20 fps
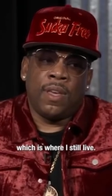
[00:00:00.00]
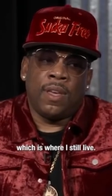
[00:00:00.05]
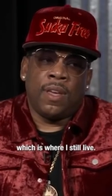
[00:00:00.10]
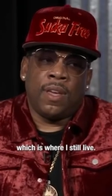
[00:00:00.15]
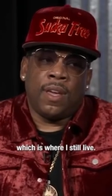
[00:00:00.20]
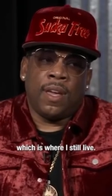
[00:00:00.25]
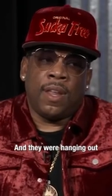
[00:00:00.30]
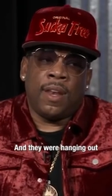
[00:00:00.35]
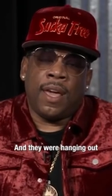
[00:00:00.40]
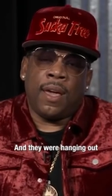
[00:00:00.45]
Oh.
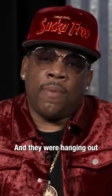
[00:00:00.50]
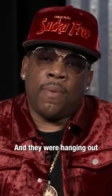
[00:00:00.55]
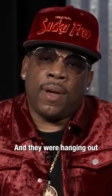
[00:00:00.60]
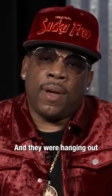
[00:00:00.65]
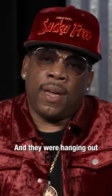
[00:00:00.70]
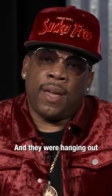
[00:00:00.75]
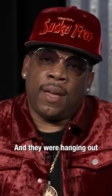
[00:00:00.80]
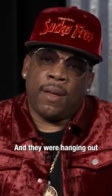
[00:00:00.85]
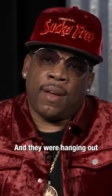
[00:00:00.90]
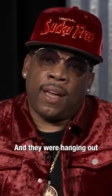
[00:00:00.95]
And they were
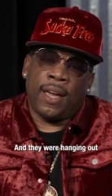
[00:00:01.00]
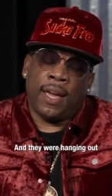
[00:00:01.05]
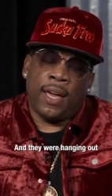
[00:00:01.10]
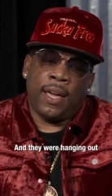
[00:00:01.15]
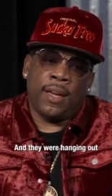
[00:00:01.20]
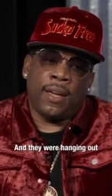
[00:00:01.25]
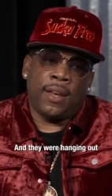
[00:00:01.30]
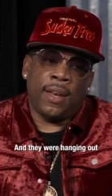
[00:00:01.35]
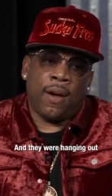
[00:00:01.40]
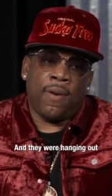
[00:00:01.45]
ha
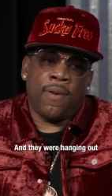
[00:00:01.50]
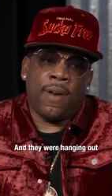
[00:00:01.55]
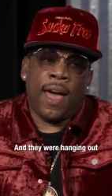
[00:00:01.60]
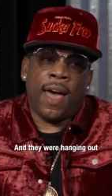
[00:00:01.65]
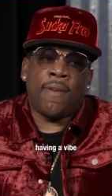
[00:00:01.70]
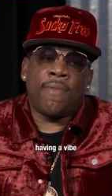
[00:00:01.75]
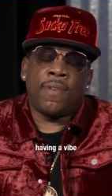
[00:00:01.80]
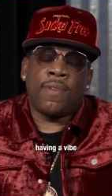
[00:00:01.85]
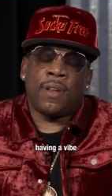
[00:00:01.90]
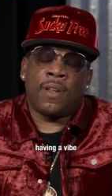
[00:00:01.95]
hanging out,
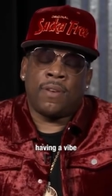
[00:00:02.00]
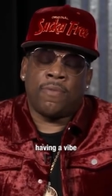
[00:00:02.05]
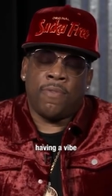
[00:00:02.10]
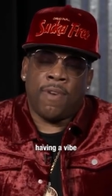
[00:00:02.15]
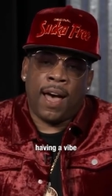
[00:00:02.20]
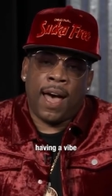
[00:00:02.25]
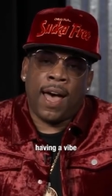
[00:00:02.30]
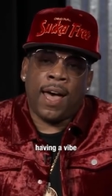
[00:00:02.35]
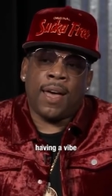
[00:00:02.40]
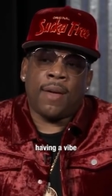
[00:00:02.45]
having a
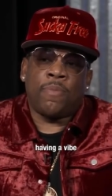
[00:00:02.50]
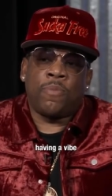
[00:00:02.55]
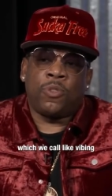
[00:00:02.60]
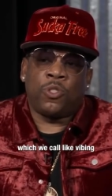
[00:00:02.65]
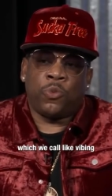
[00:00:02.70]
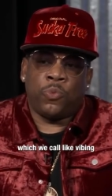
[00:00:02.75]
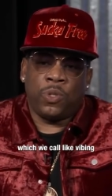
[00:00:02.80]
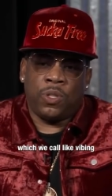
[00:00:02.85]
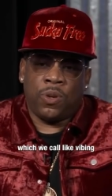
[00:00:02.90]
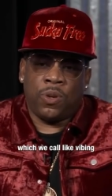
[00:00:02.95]
vibe,
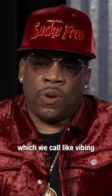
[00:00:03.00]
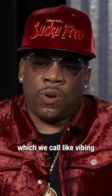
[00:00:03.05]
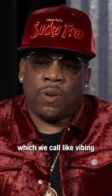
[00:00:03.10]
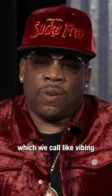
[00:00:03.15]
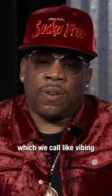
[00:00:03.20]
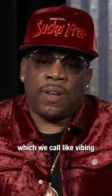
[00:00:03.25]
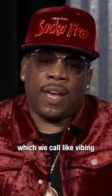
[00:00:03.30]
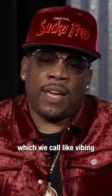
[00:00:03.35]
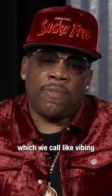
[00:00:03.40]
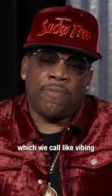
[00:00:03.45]
which we
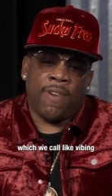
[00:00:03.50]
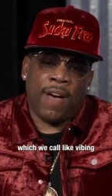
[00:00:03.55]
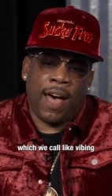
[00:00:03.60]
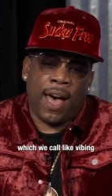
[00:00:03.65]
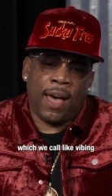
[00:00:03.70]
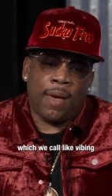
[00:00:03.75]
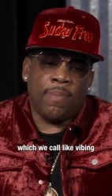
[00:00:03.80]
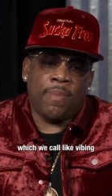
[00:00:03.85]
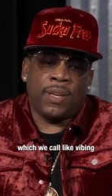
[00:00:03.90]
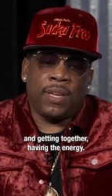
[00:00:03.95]
call like
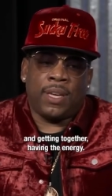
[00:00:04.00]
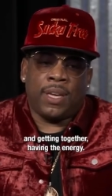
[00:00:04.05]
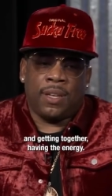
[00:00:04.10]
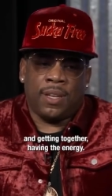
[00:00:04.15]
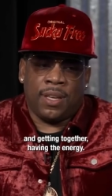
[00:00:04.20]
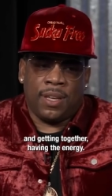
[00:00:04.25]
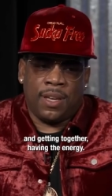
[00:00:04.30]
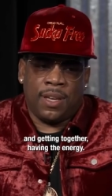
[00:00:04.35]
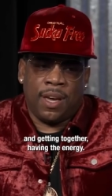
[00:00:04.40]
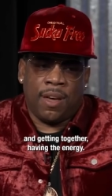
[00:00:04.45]
vibe and
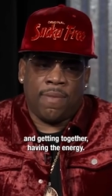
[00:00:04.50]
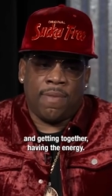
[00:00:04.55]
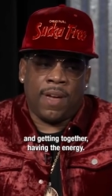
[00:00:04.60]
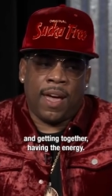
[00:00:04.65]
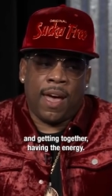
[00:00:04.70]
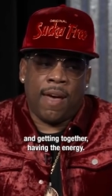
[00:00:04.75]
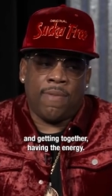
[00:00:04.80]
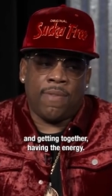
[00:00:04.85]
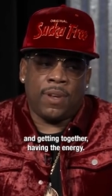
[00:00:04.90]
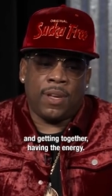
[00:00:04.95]
getting together,
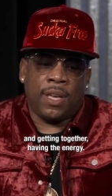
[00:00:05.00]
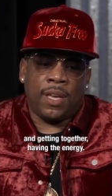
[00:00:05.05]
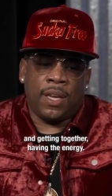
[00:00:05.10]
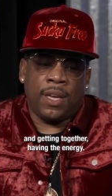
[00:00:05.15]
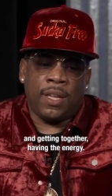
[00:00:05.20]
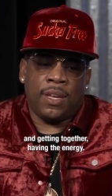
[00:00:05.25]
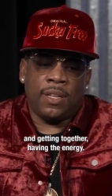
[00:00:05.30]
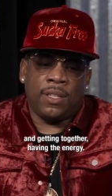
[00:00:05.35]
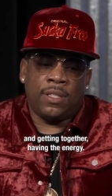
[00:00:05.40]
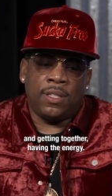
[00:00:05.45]
having the
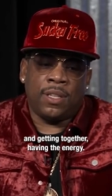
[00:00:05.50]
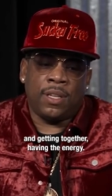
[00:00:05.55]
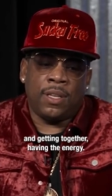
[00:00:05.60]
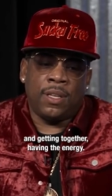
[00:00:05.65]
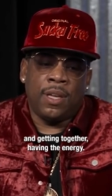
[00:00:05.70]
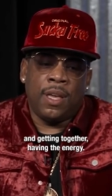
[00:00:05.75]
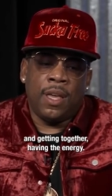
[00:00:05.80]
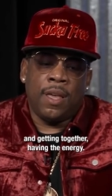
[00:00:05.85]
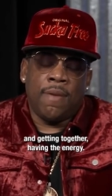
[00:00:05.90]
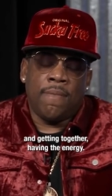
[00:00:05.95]
energy.
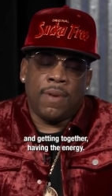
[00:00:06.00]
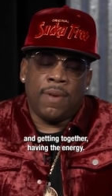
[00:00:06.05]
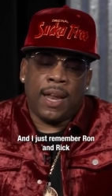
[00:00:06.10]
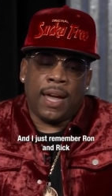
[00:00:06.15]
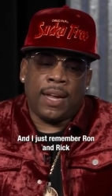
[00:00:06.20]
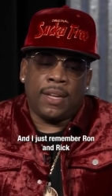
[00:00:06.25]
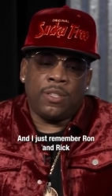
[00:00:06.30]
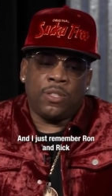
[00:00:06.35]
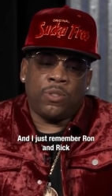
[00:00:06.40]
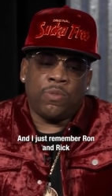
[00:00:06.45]
And
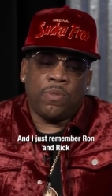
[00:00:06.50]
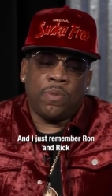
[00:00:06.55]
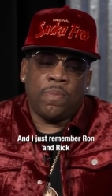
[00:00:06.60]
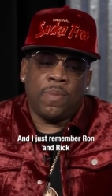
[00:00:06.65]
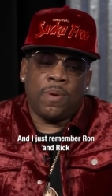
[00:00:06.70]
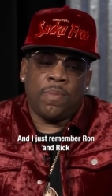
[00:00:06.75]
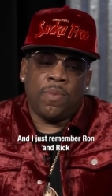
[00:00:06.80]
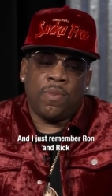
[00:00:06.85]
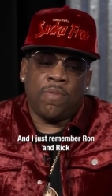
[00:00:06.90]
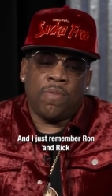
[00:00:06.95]
I just
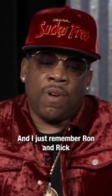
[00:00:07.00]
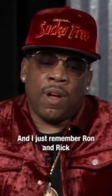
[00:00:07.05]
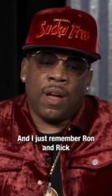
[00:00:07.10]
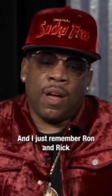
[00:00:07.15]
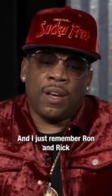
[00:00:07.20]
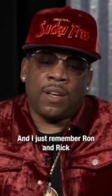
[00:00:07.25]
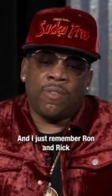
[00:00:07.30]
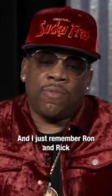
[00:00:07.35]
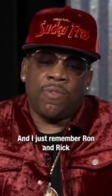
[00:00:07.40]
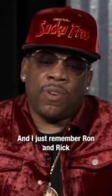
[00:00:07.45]
remember
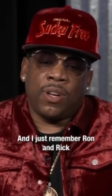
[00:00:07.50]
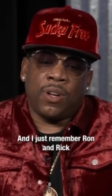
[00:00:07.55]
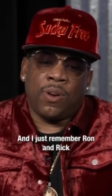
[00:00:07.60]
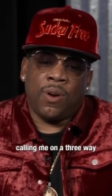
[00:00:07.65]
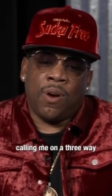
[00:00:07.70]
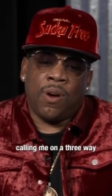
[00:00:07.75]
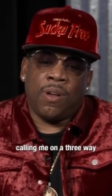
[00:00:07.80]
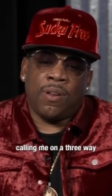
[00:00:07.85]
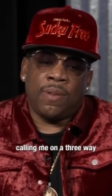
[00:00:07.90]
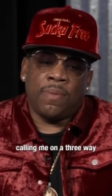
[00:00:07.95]
Ron and Rick
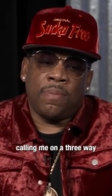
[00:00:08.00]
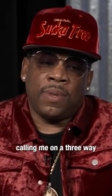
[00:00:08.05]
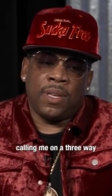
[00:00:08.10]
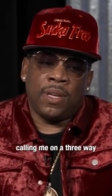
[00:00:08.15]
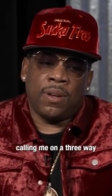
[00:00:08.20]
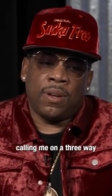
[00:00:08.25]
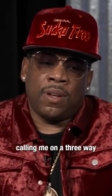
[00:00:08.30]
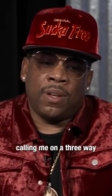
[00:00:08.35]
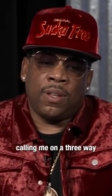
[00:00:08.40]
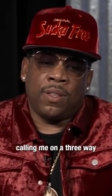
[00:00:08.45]
calling
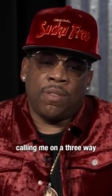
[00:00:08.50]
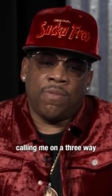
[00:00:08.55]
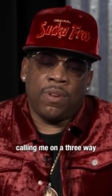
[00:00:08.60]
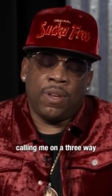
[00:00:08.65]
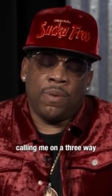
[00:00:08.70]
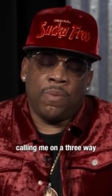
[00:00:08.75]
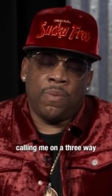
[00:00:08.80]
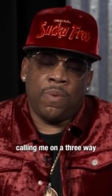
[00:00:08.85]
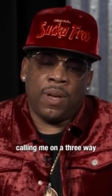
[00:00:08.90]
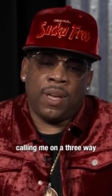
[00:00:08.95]
me on the
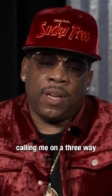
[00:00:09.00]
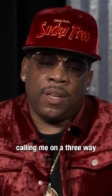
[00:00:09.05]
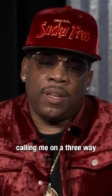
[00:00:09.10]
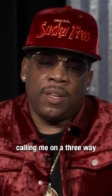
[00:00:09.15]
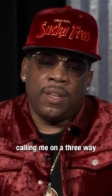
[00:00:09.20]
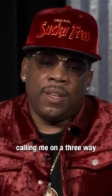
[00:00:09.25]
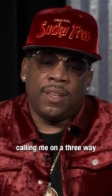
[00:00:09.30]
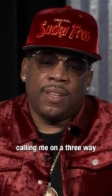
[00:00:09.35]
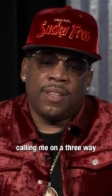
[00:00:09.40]
three way